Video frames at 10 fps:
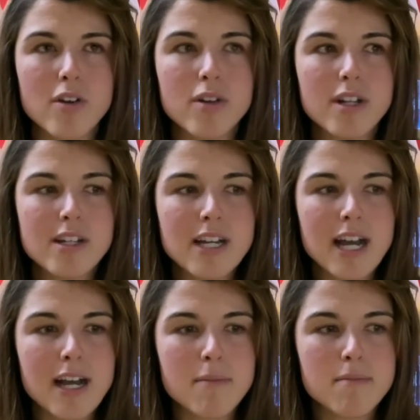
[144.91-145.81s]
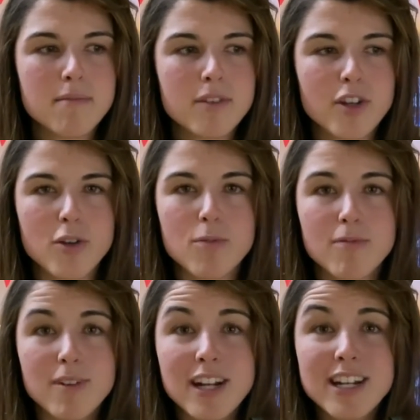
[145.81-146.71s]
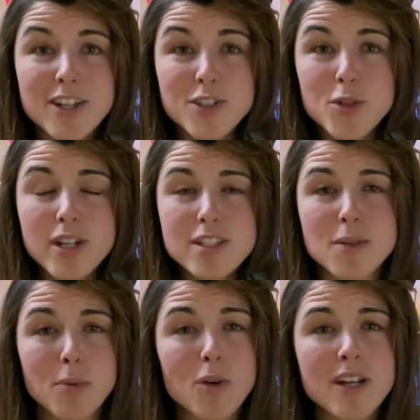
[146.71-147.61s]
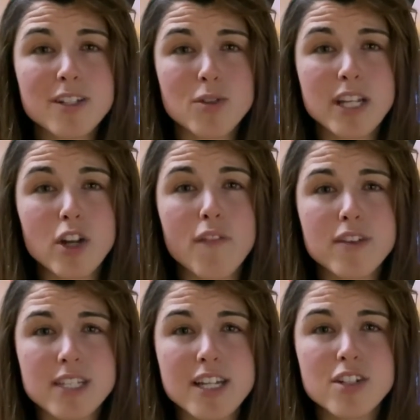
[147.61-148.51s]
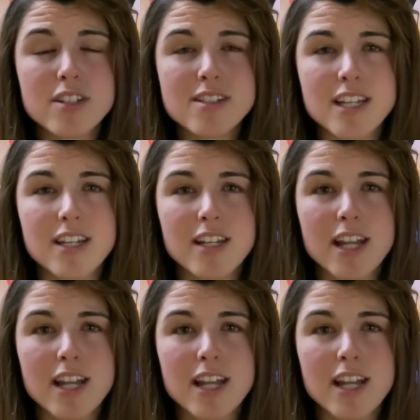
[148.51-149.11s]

you know, really do need support and do need conversations and